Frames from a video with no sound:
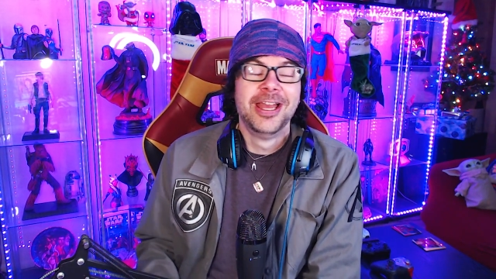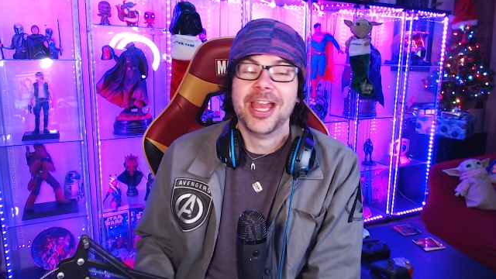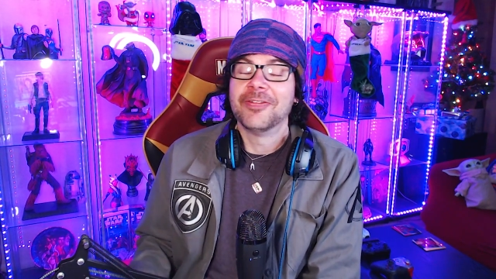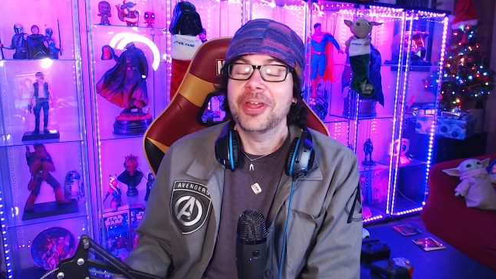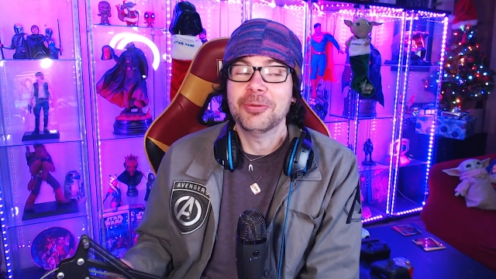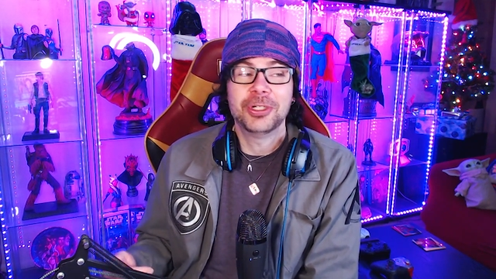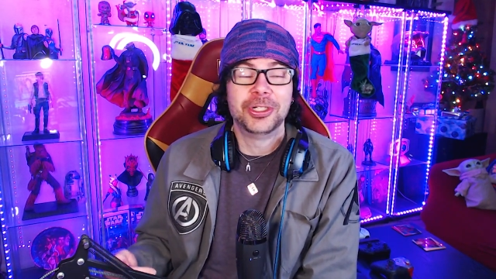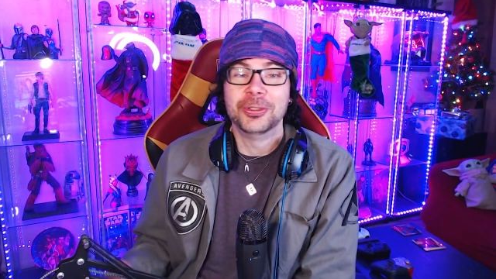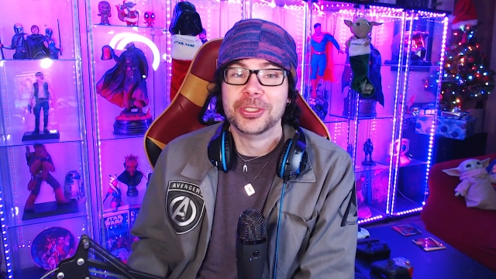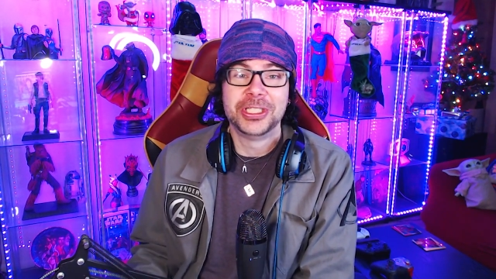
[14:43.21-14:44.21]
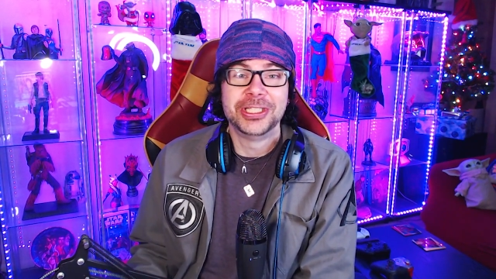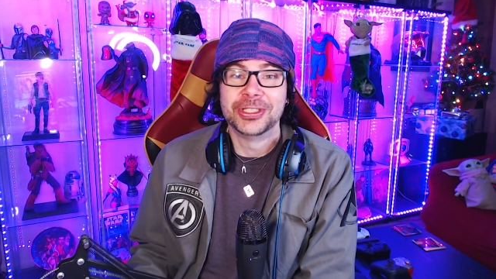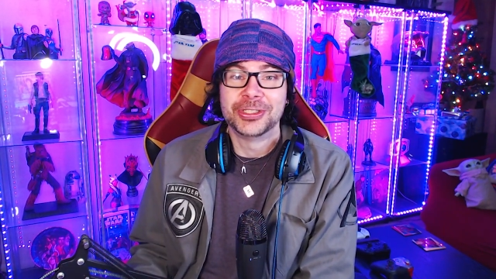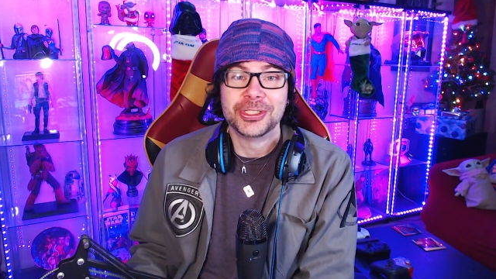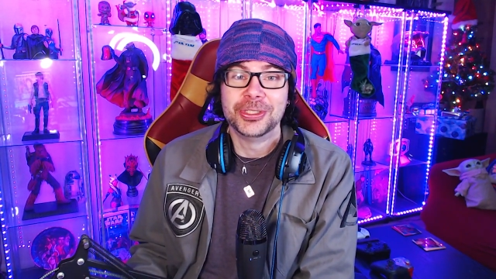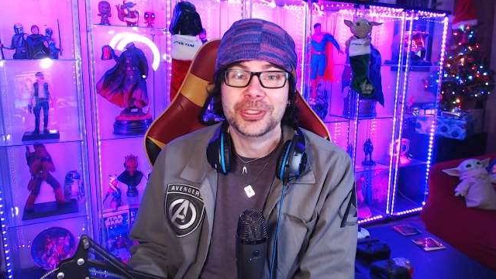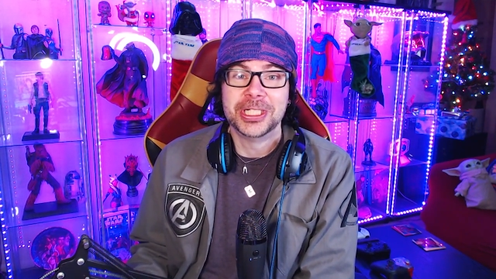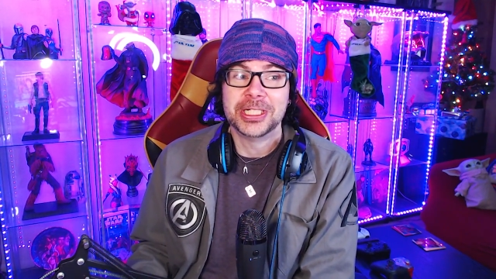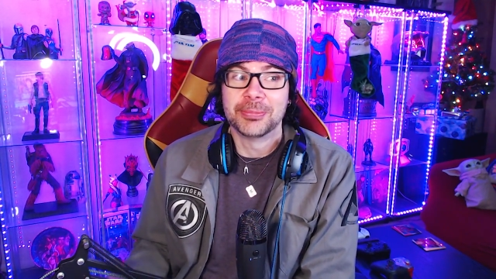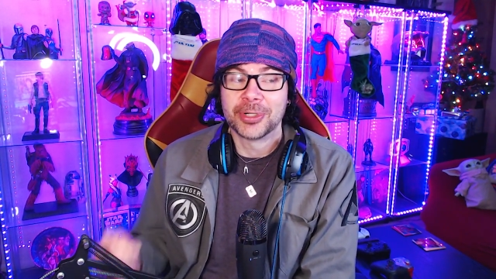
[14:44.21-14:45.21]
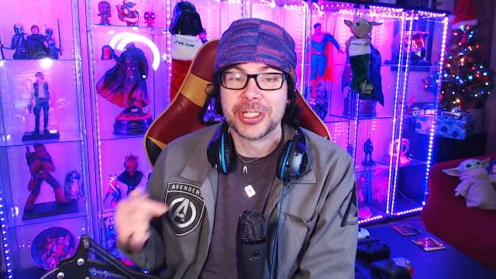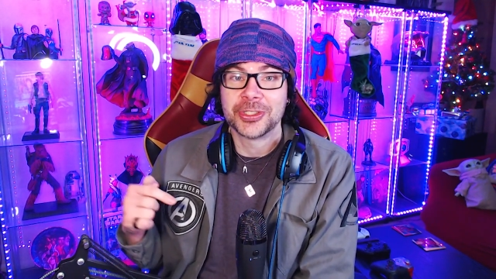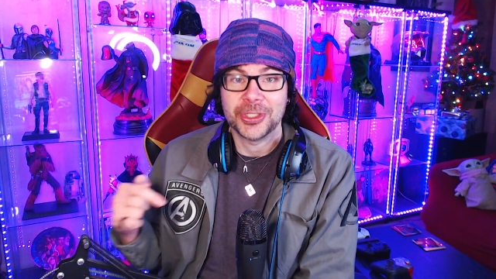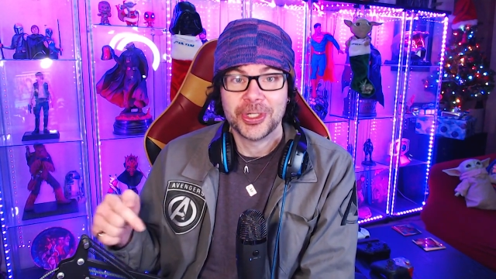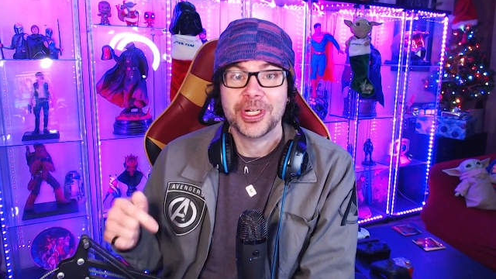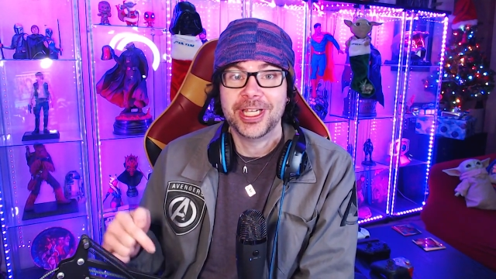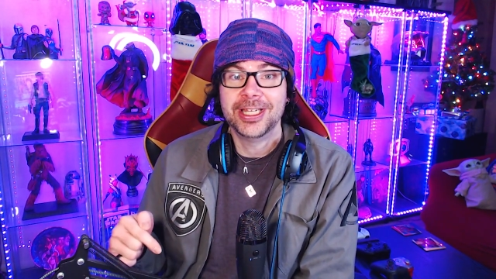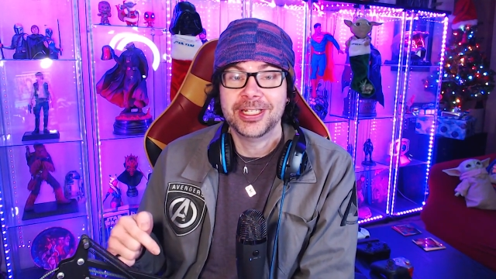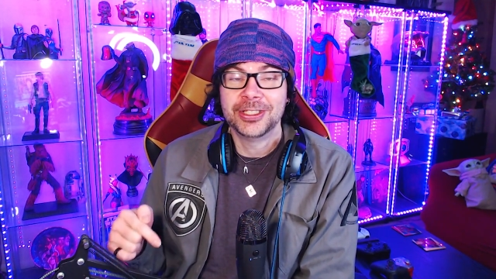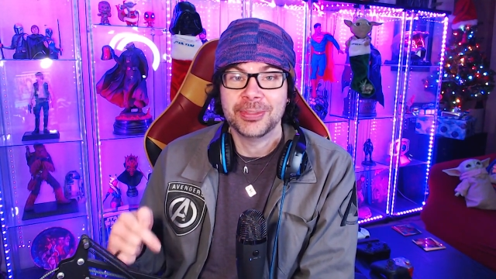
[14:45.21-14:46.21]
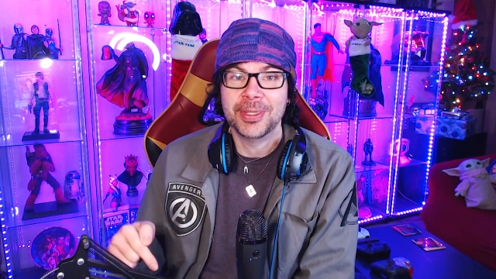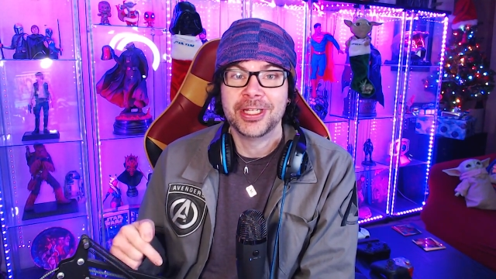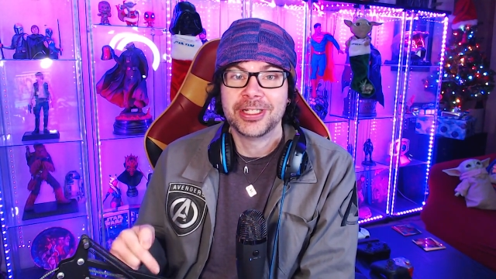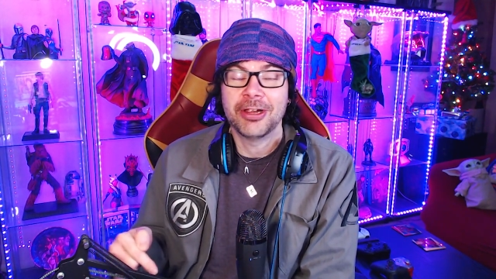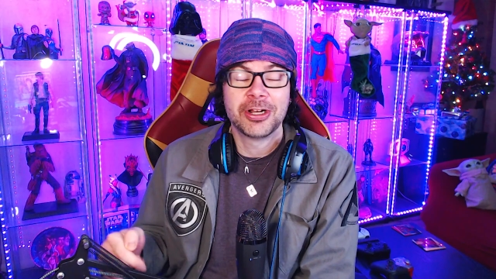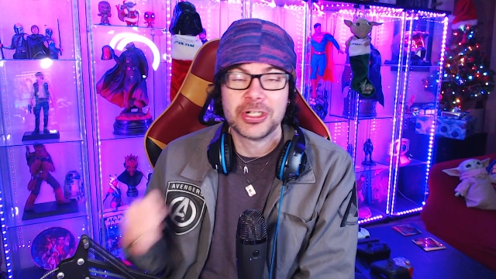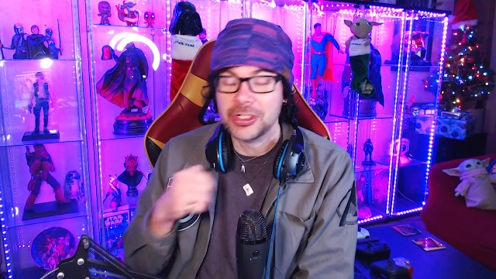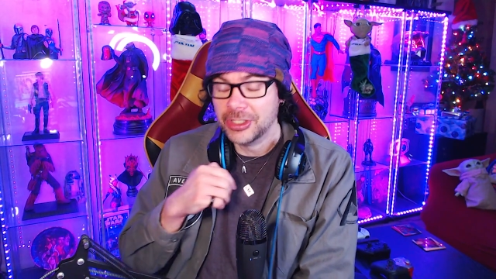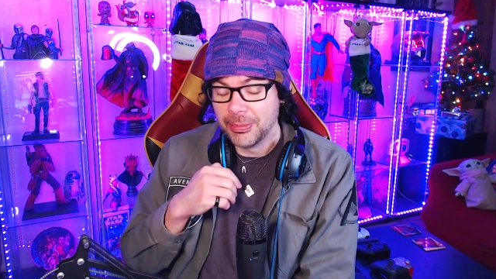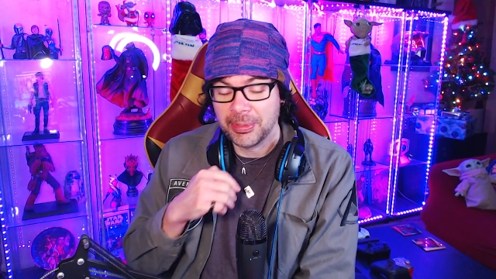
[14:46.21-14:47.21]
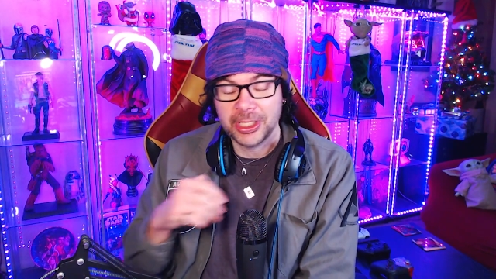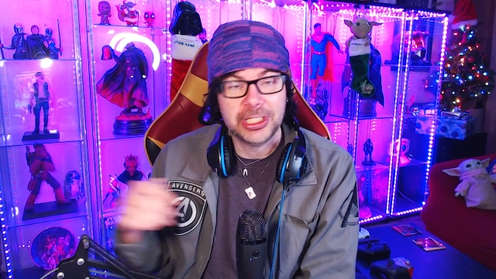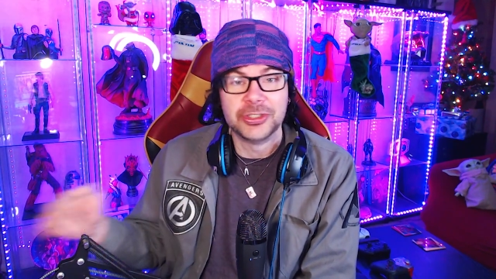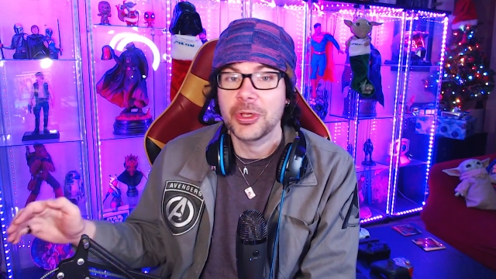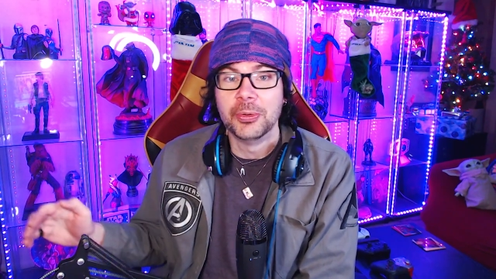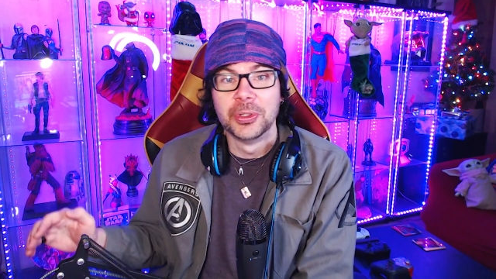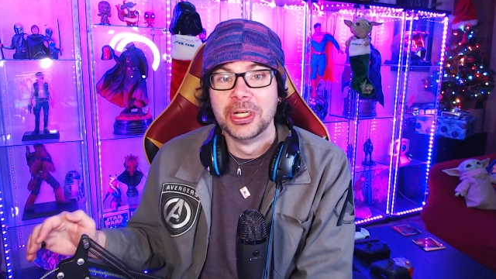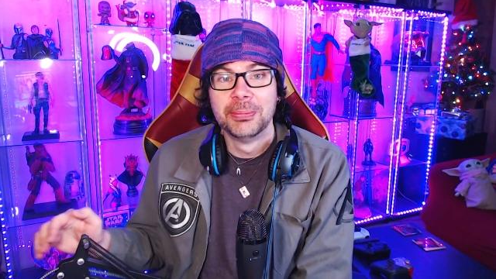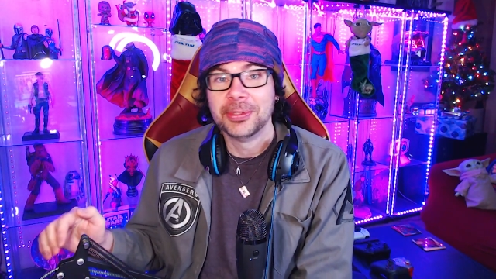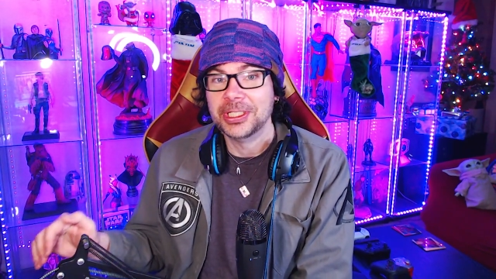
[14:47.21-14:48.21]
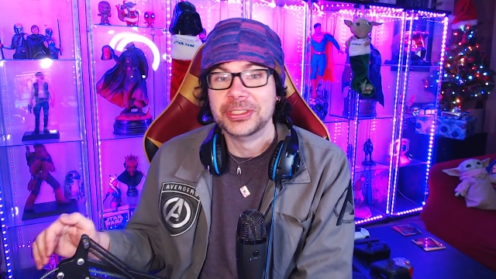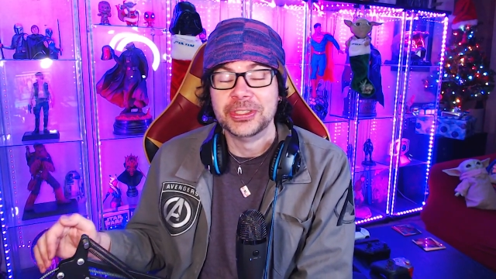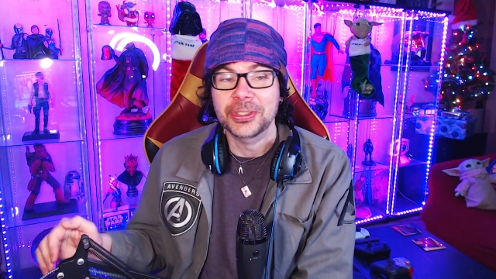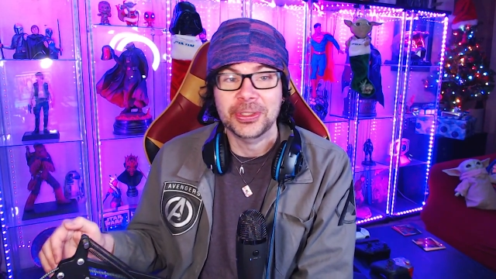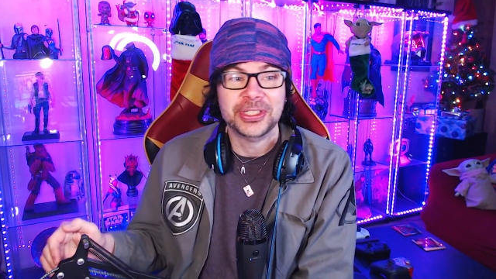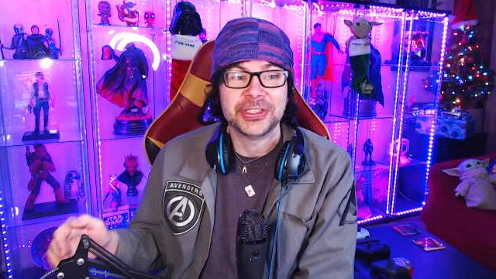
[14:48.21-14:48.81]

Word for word: If they want to do a season two and it brings her in as a main character, please do. Please do.